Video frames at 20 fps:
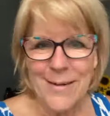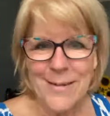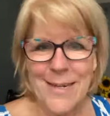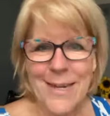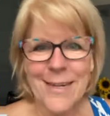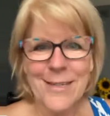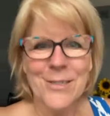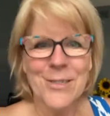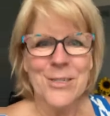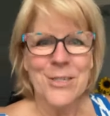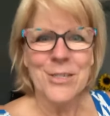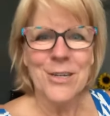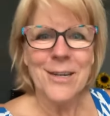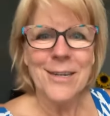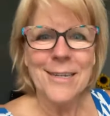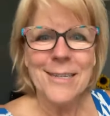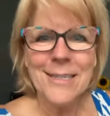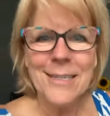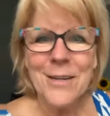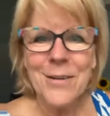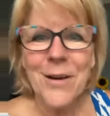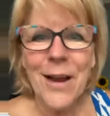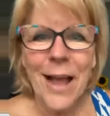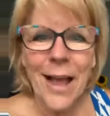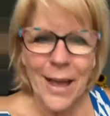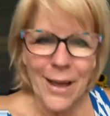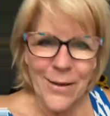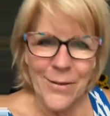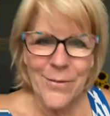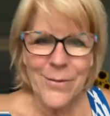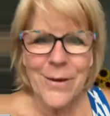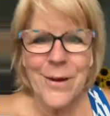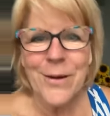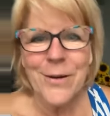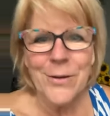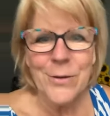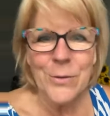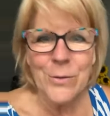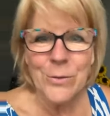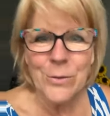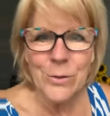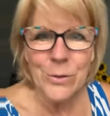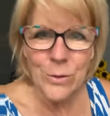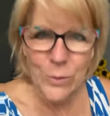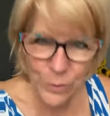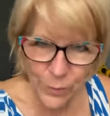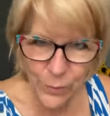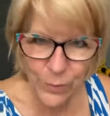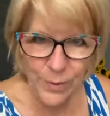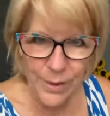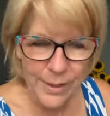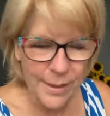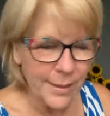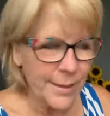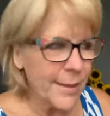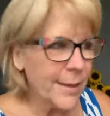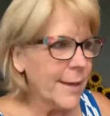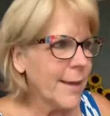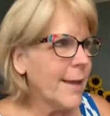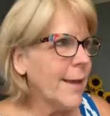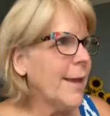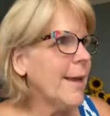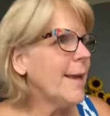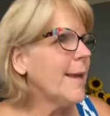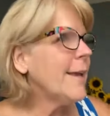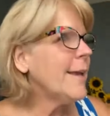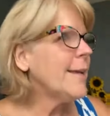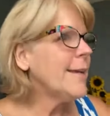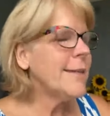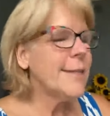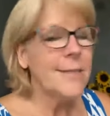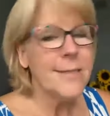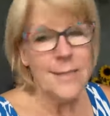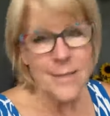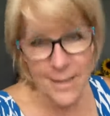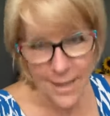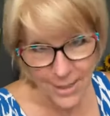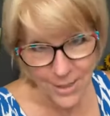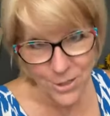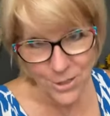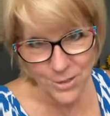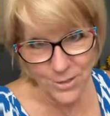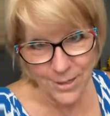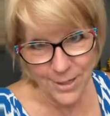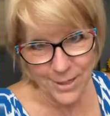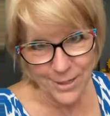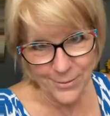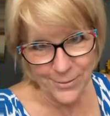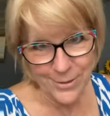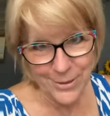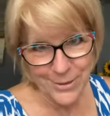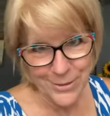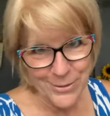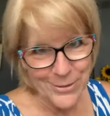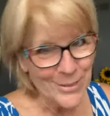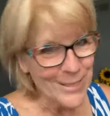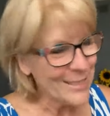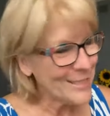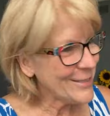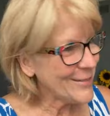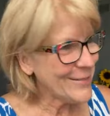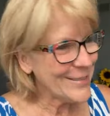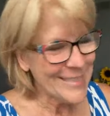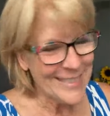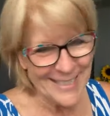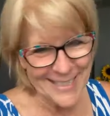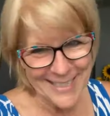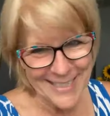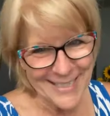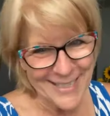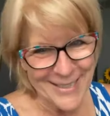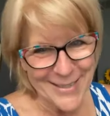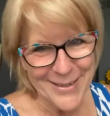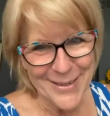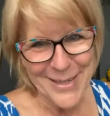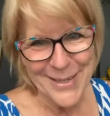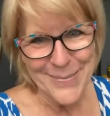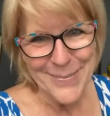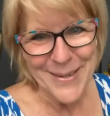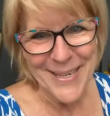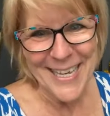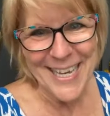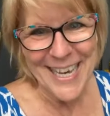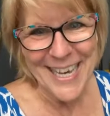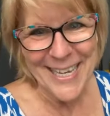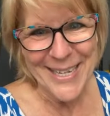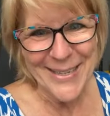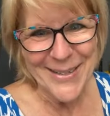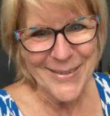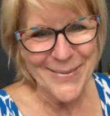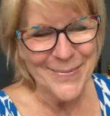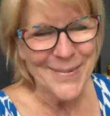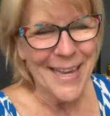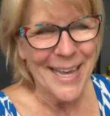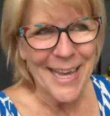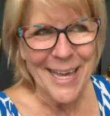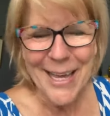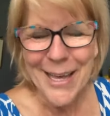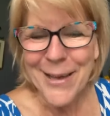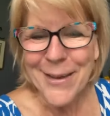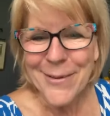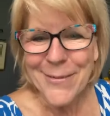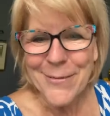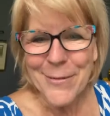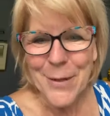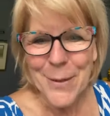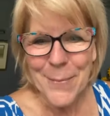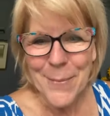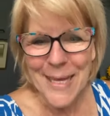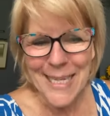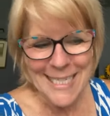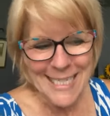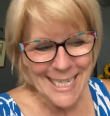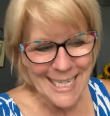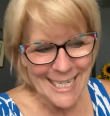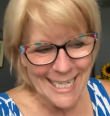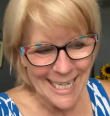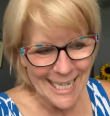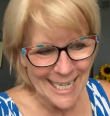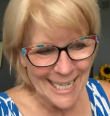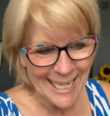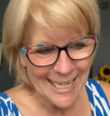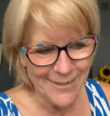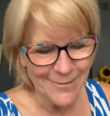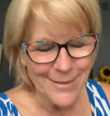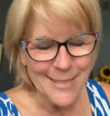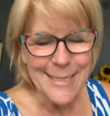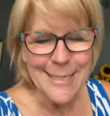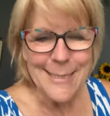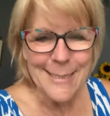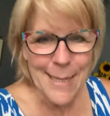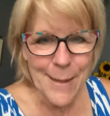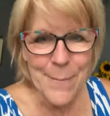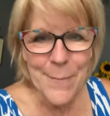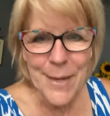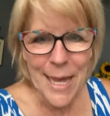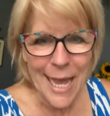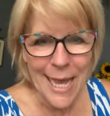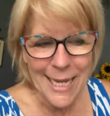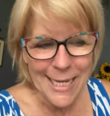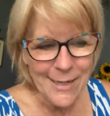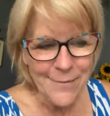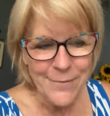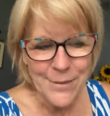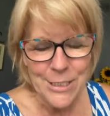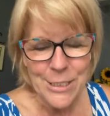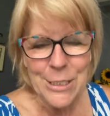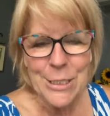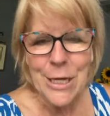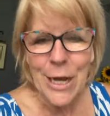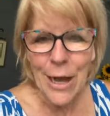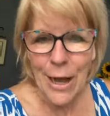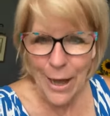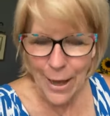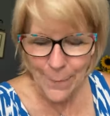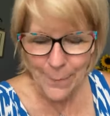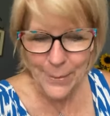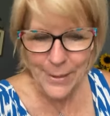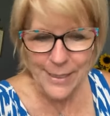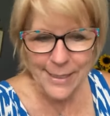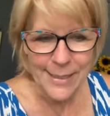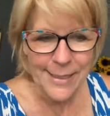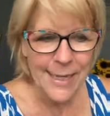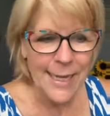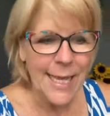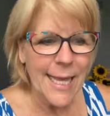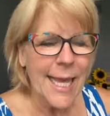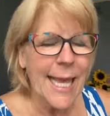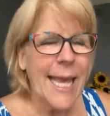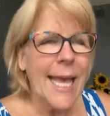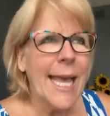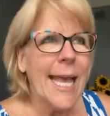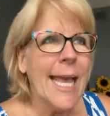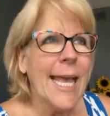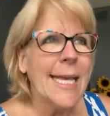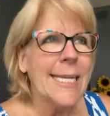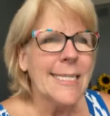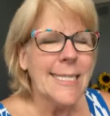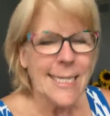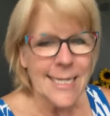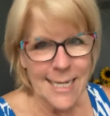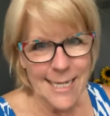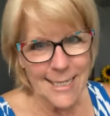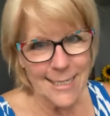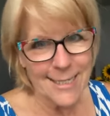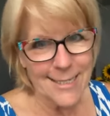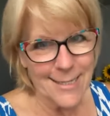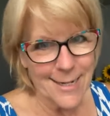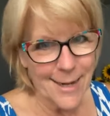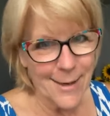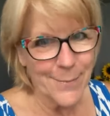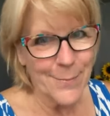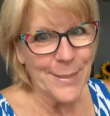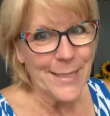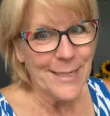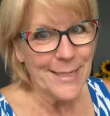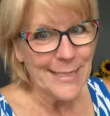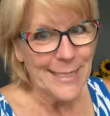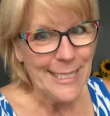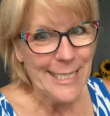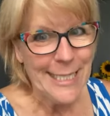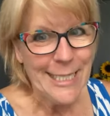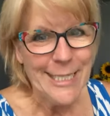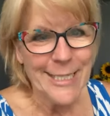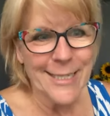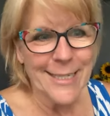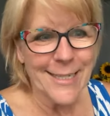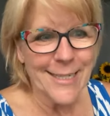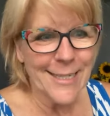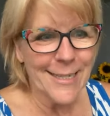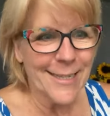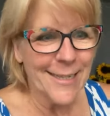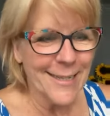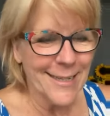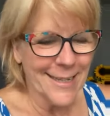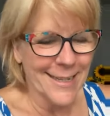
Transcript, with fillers: Dr. Shawne is here. How are you doing? It is lecture night. We usually go at 6.30 p.m. every Monday night with some kind of a topic. And tonight's topic is a goodie.